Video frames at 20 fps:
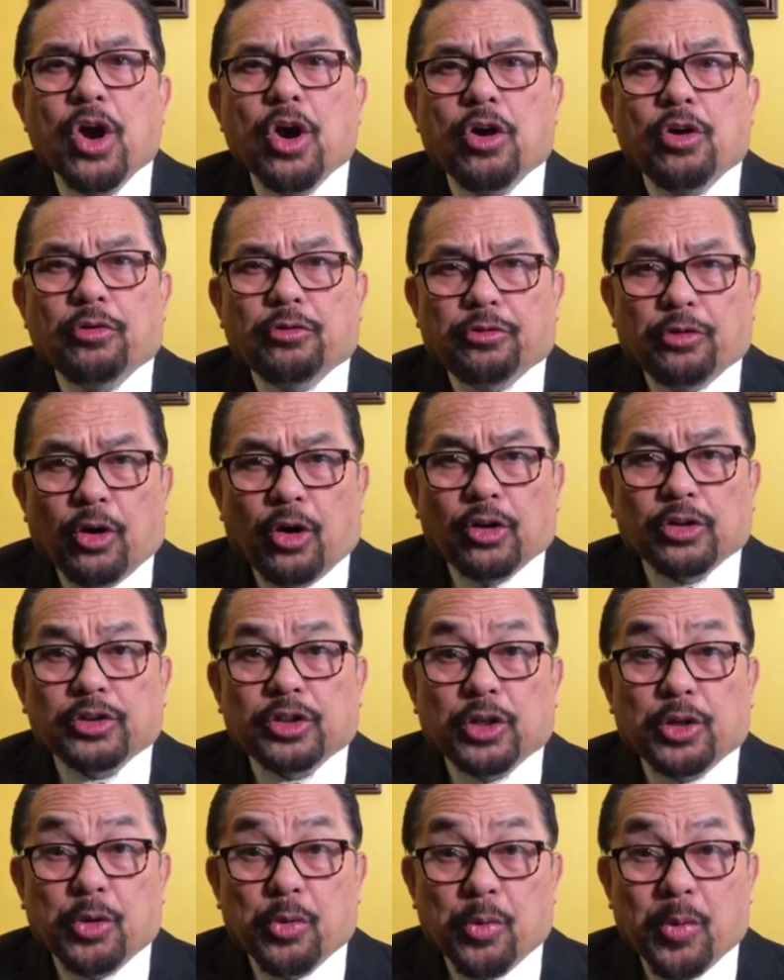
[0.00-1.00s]
For the
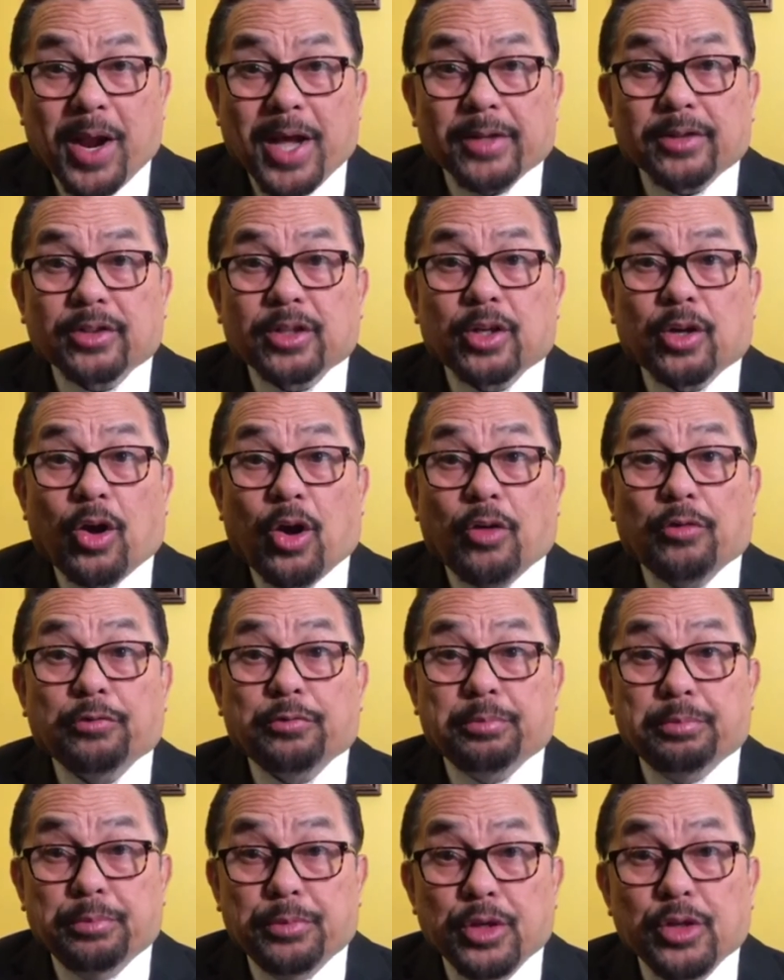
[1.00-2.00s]
director of
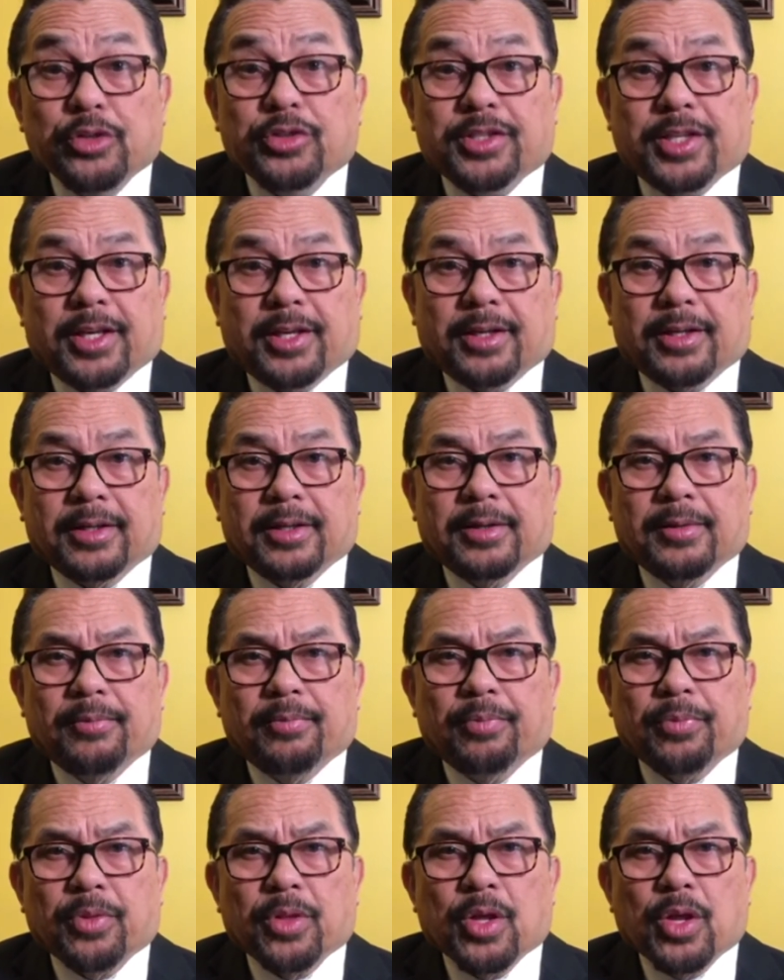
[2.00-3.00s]
music,
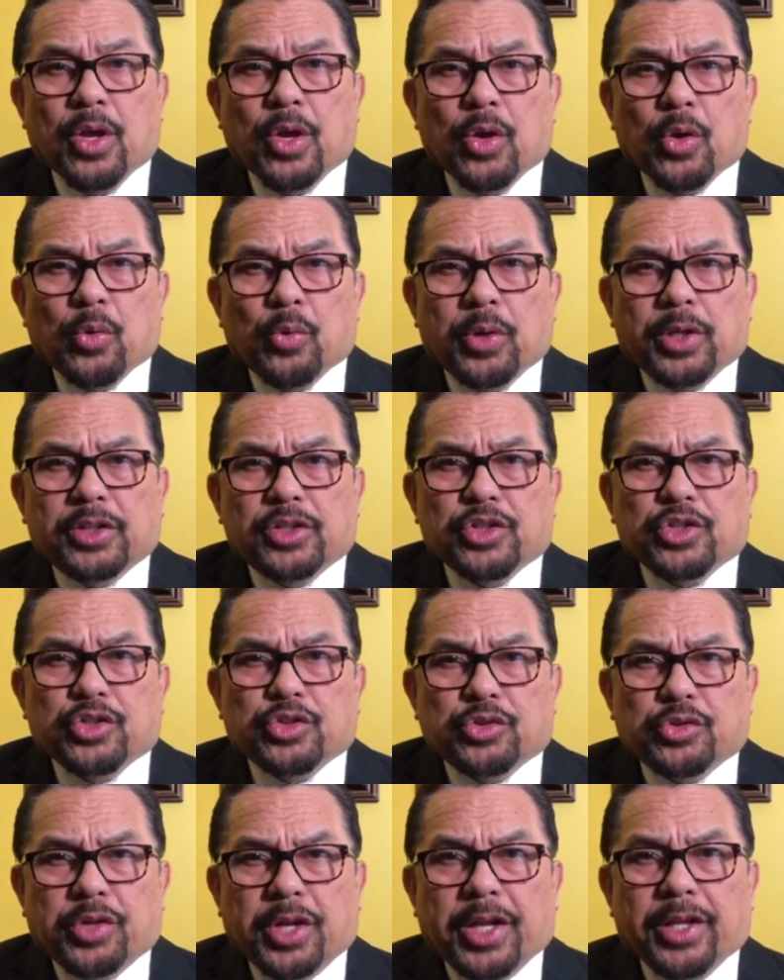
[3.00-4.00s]
with
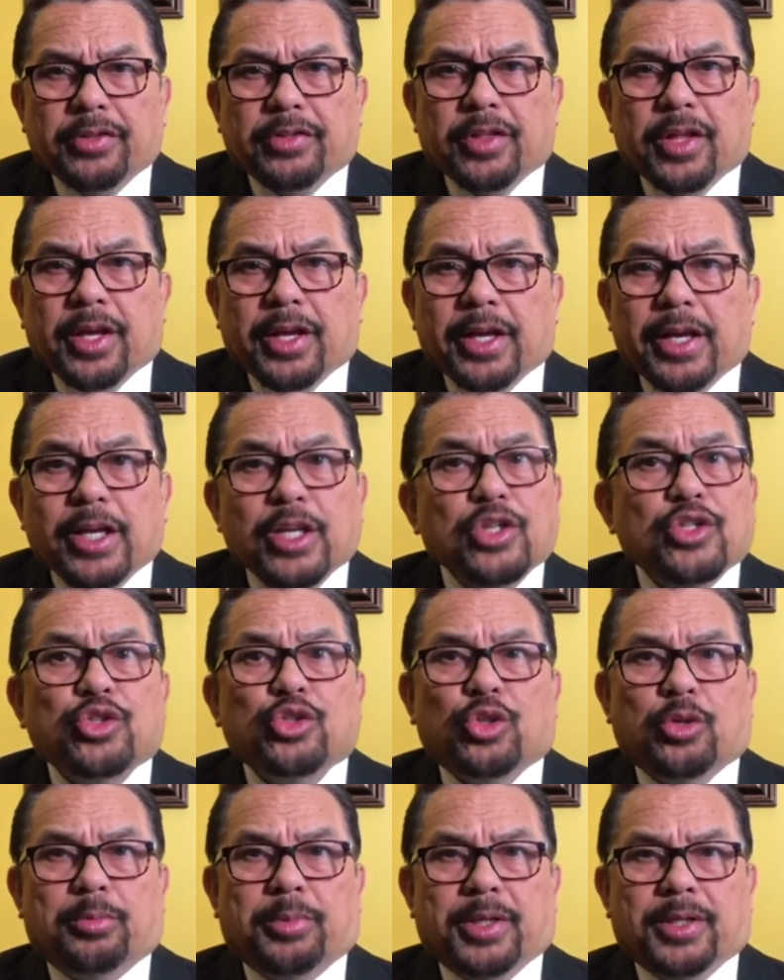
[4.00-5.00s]
string
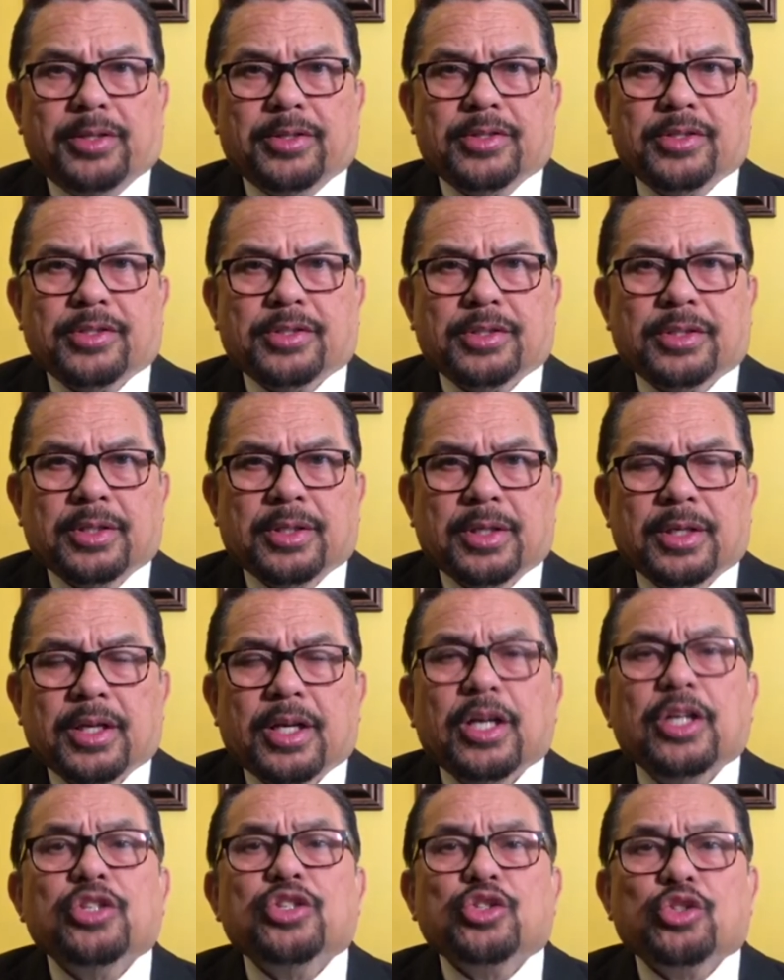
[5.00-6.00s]
instruments,
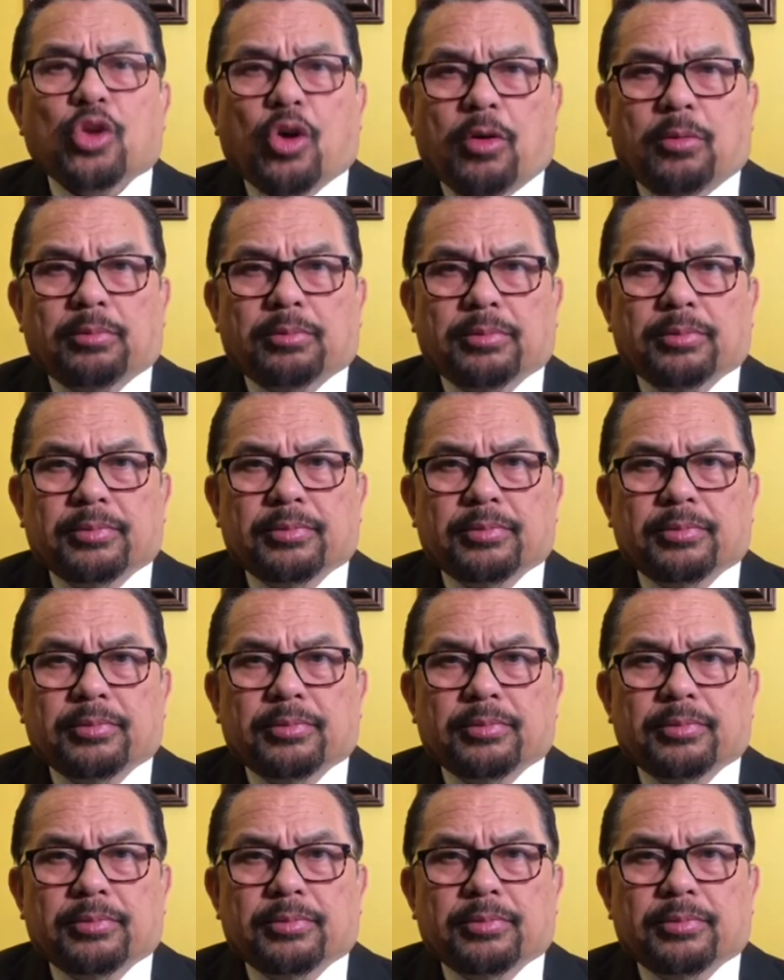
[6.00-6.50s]
a psalm.